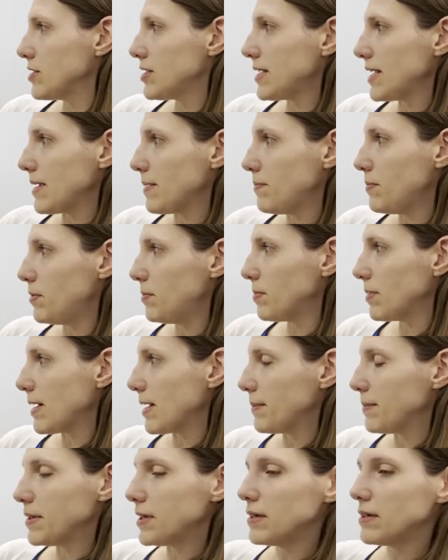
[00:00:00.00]
sample
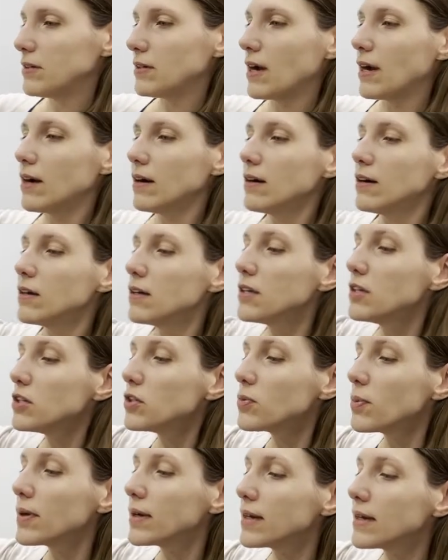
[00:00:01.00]
parameters are, or you
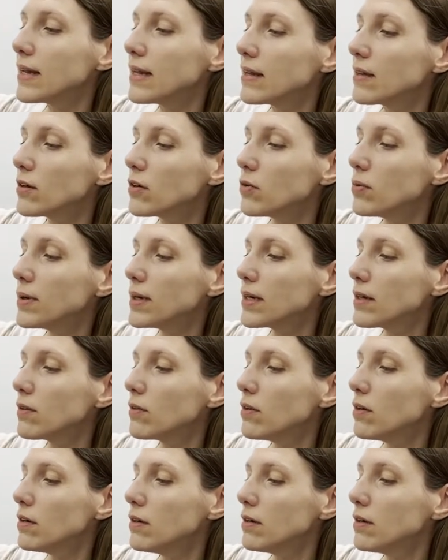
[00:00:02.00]
just want to take a quick
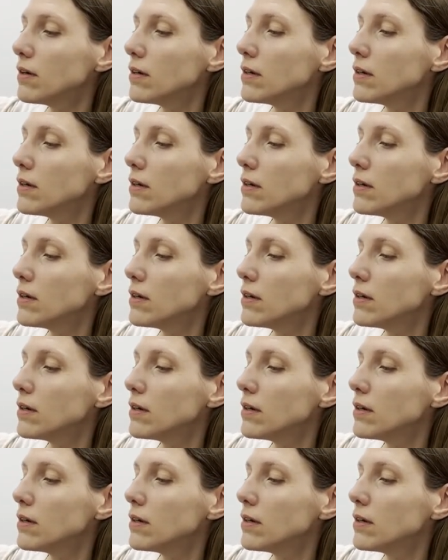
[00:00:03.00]
look,